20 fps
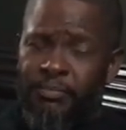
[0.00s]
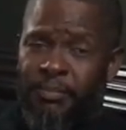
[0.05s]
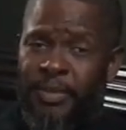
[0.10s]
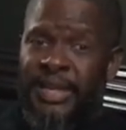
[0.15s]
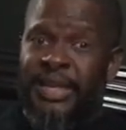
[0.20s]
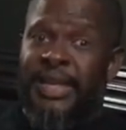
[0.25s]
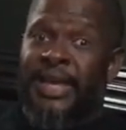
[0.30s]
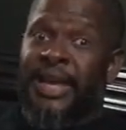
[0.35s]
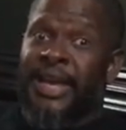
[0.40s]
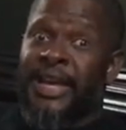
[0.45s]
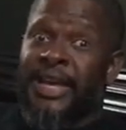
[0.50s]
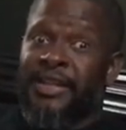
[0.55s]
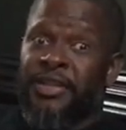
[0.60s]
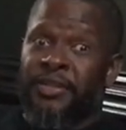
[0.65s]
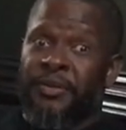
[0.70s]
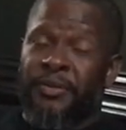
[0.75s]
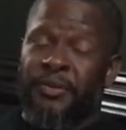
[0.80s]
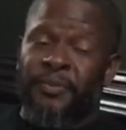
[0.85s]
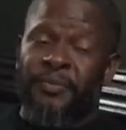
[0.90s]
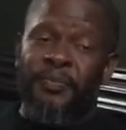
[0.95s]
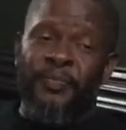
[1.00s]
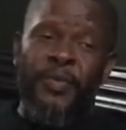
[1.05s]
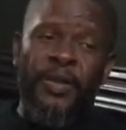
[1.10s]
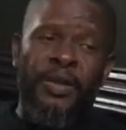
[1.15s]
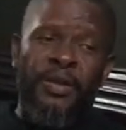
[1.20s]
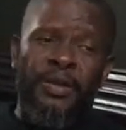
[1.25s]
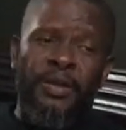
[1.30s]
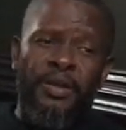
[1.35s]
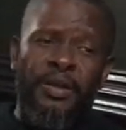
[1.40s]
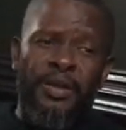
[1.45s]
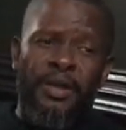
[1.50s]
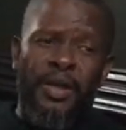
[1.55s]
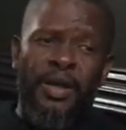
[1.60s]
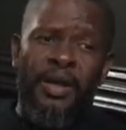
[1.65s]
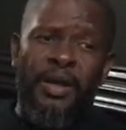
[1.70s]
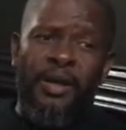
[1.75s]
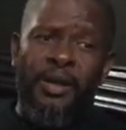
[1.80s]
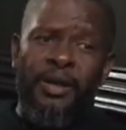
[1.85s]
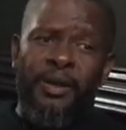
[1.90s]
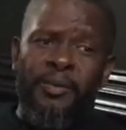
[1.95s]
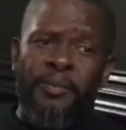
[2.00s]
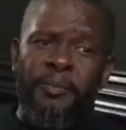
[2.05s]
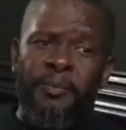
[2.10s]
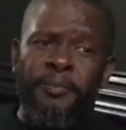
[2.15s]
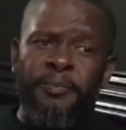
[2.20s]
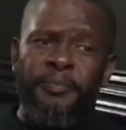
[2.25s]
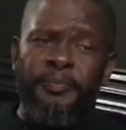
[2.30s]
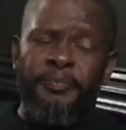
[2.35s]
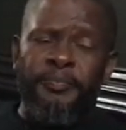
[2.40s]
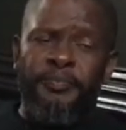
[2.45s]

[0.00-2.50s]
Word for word: big guy too. Um,